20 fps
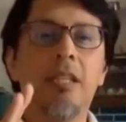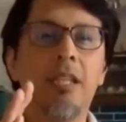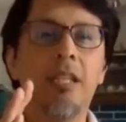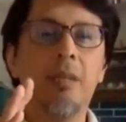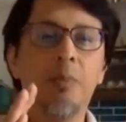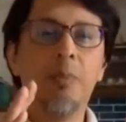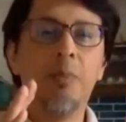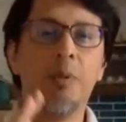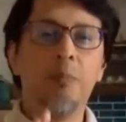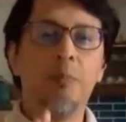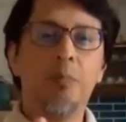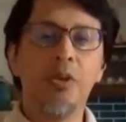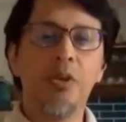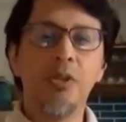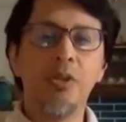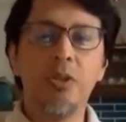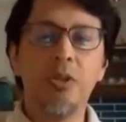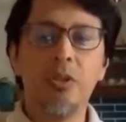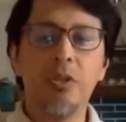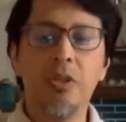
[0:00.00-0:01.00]
the
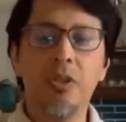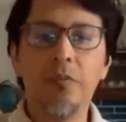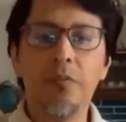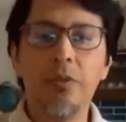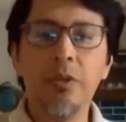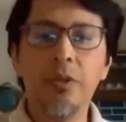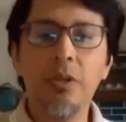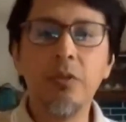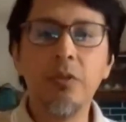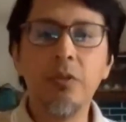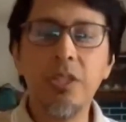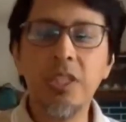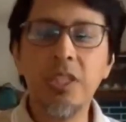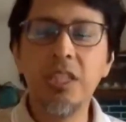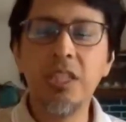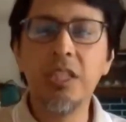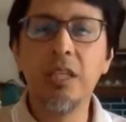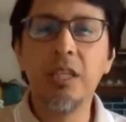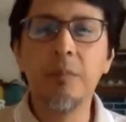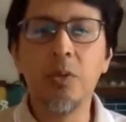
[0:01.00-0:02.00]
proportion of
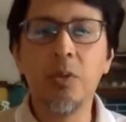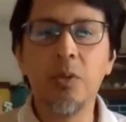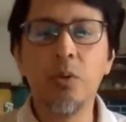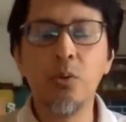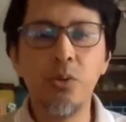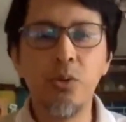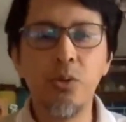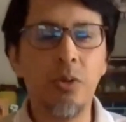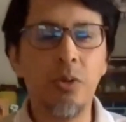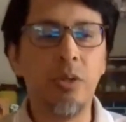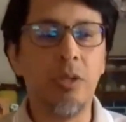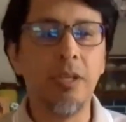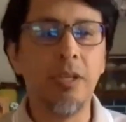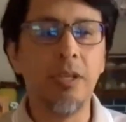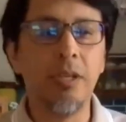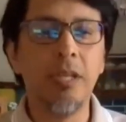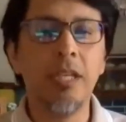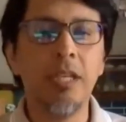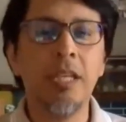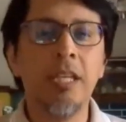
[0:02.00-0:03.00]
non-GMO soy.
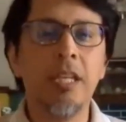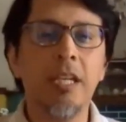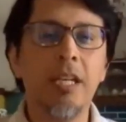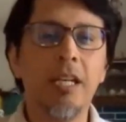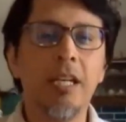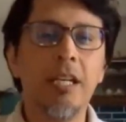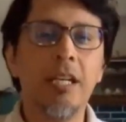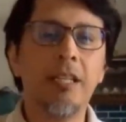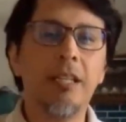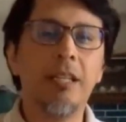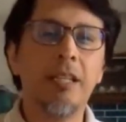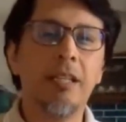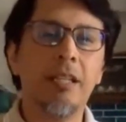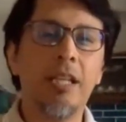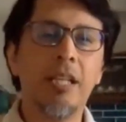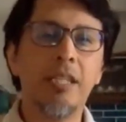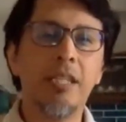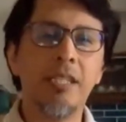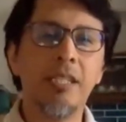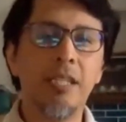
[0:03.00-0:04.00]
And
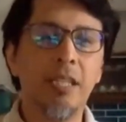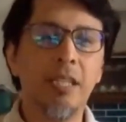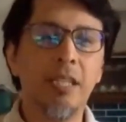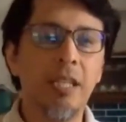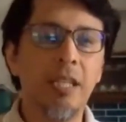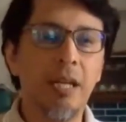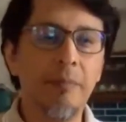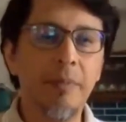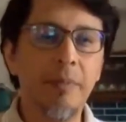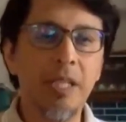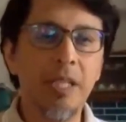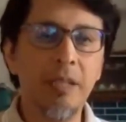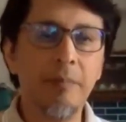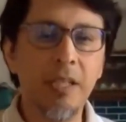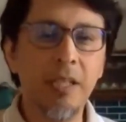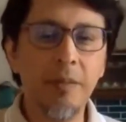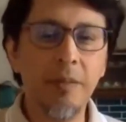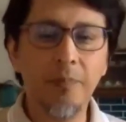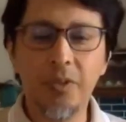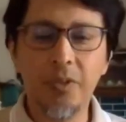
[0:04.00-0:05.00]
that's a
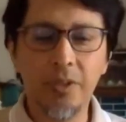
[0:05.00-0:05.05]
very